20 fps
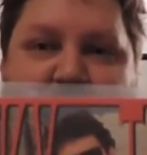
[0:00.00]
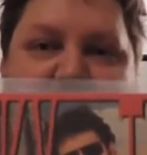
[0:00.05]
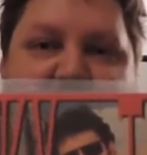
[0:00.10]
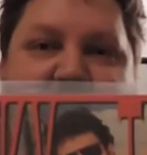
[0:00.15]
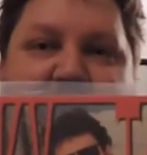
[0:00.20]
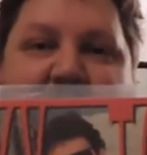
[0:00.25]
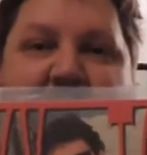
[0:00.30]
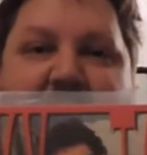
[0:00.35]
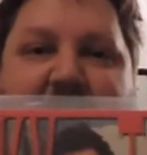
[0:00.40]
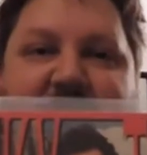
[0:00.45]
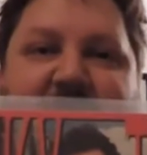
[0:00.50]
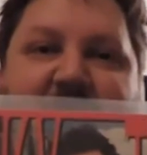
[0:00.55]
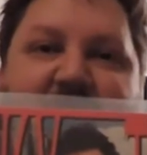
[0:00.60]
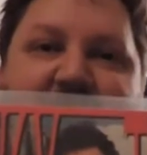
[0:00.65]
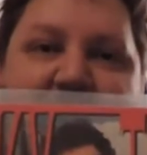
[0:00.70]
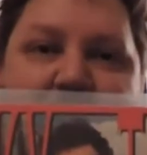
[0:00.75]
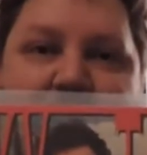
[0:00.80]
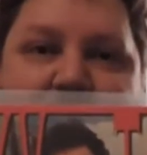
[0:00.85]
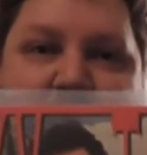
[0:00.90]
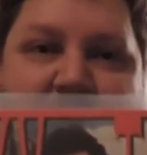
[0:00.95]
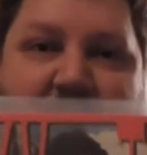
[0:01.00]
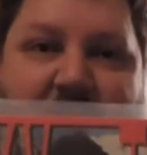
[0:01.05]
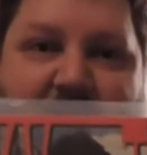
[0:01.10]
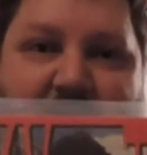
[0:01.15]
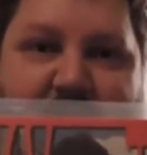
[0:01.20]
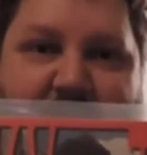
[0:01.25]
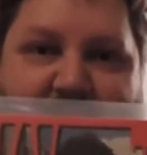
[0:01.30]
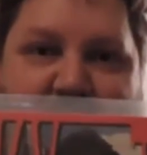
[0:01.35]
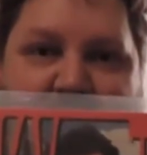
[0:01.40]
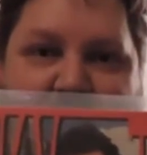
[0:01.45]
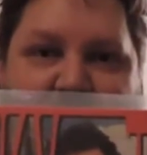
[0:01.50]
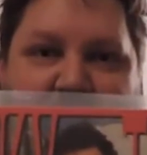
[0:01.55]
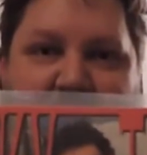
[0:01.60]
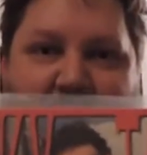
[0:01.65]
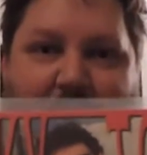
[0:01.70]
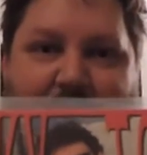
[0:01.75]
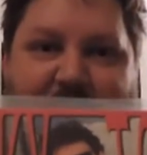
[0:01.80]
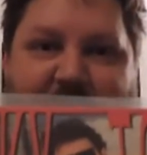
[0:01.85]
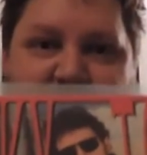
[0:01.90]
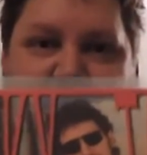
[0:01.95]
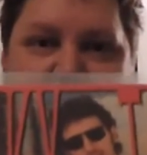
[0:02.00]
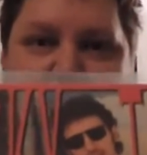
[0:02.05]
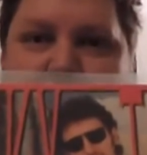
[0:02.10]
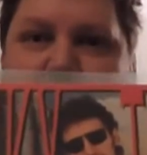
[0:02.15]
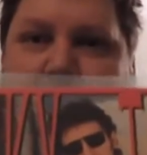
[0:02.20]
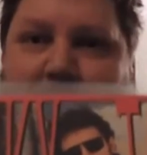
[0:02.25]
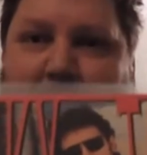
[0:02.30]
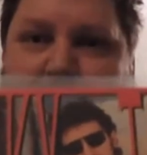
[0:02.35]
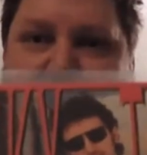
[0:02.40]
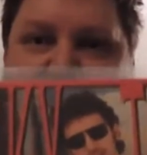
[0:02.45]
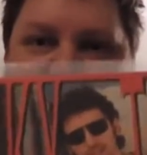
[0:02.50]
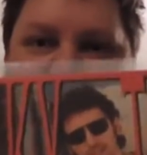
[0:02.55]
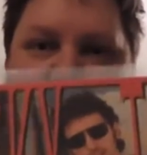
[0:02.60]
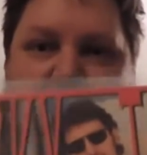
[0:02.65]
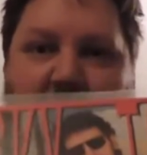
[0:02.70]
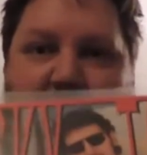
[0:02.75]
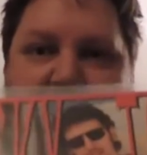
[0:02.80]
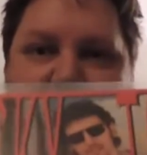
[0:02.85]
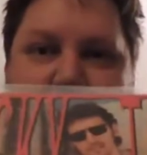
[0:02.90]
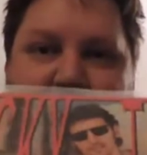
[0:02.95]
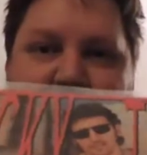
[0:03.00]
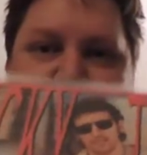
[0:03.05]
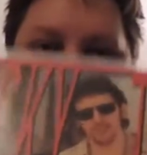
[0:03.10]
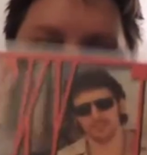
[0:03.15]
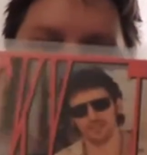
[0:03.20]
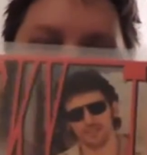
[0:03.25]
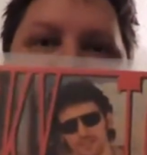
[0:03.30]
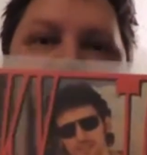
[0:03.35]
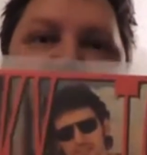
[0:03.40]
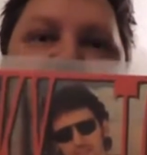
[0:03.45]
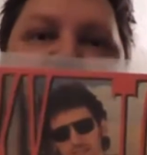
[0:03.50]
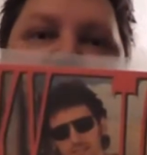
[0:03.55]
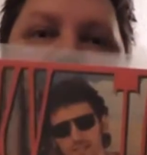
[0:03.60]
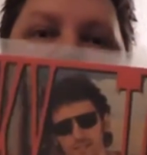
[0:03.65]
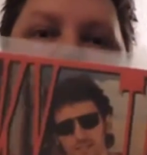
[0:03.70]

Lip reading: polyliners I keep them in. So it might be a bit shiny. I'm just seeing how it